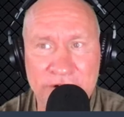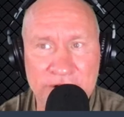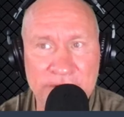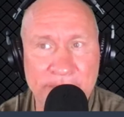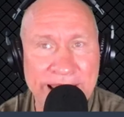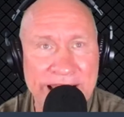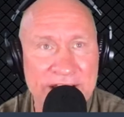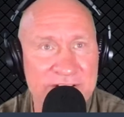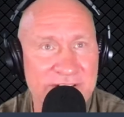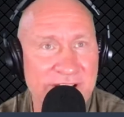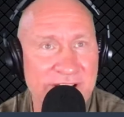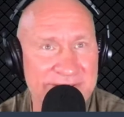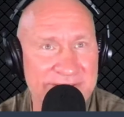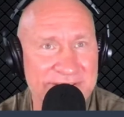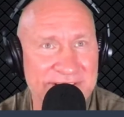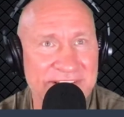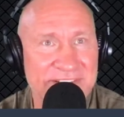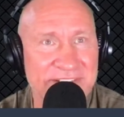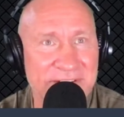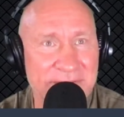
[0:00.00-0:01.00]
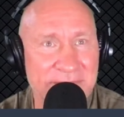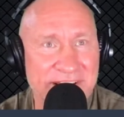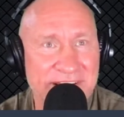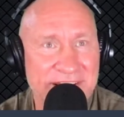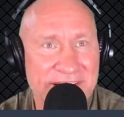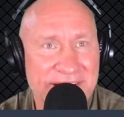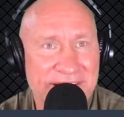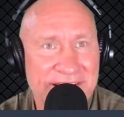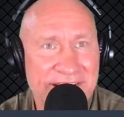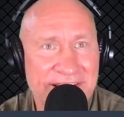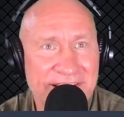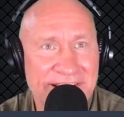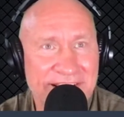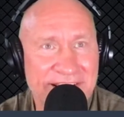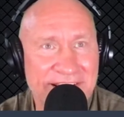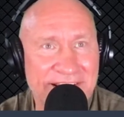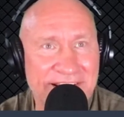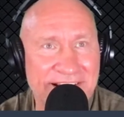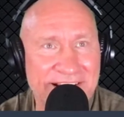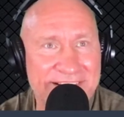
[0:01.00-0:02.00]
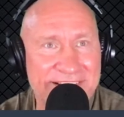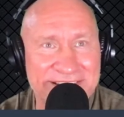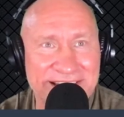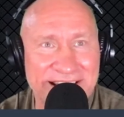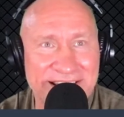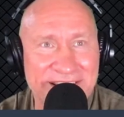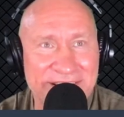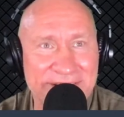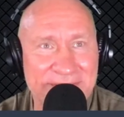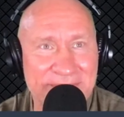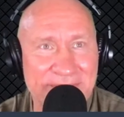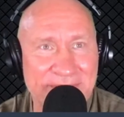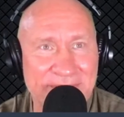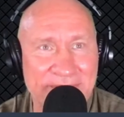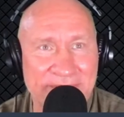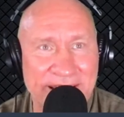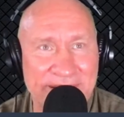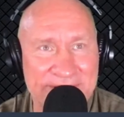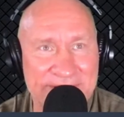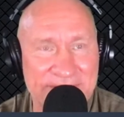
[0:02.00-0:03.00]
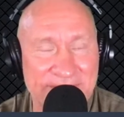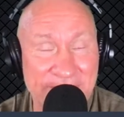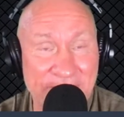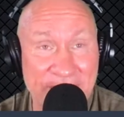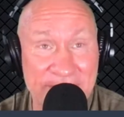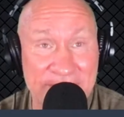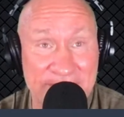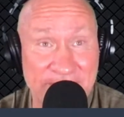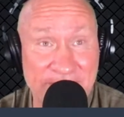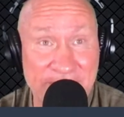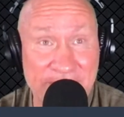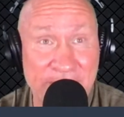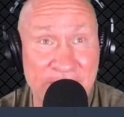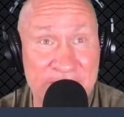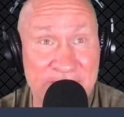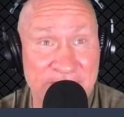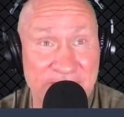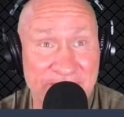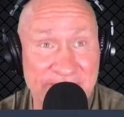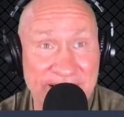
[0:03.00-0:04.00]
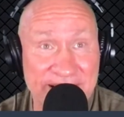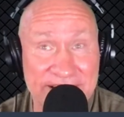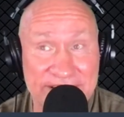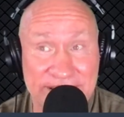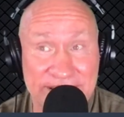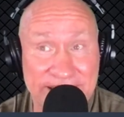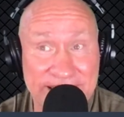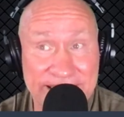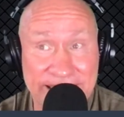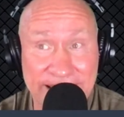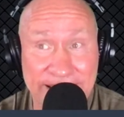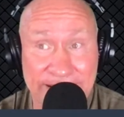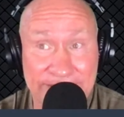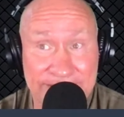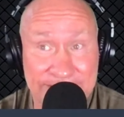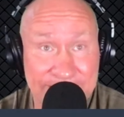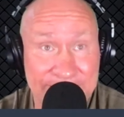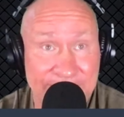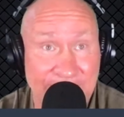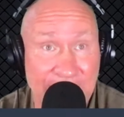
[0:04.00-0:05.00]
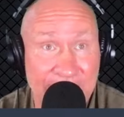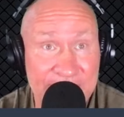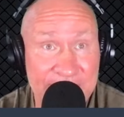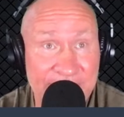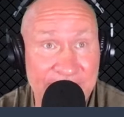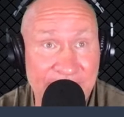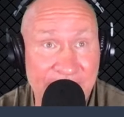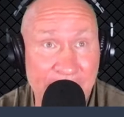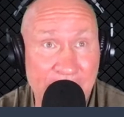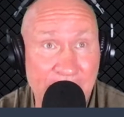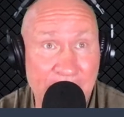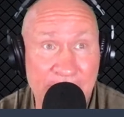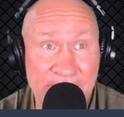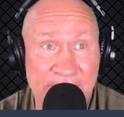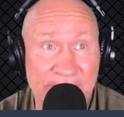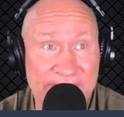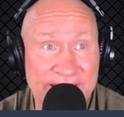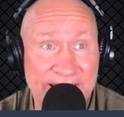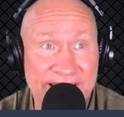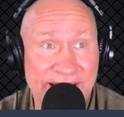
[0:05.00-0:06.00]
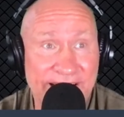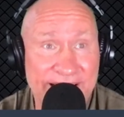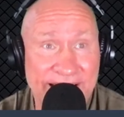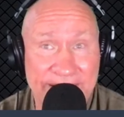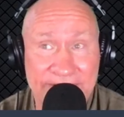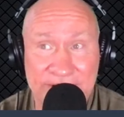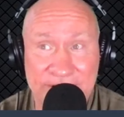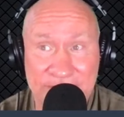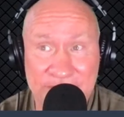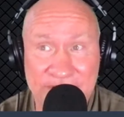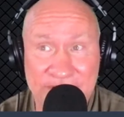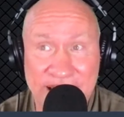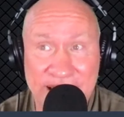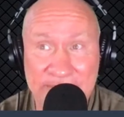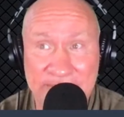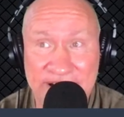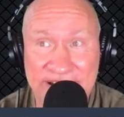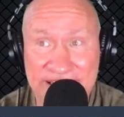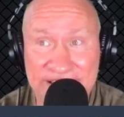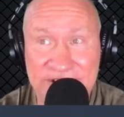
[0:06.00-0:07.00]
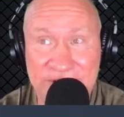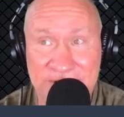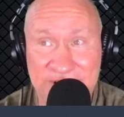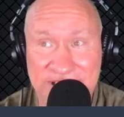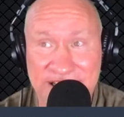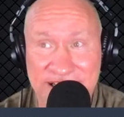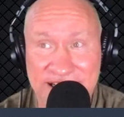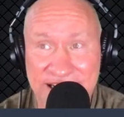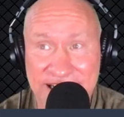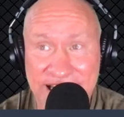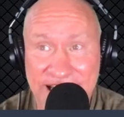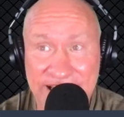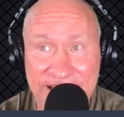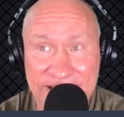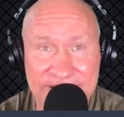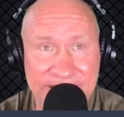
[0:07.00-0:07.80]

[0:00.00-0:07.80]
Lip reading: the patch off and sent it to me. And I was like, it's very emotional because it's obviously very important. He did not have to do that, but that shows the kind of guy he is.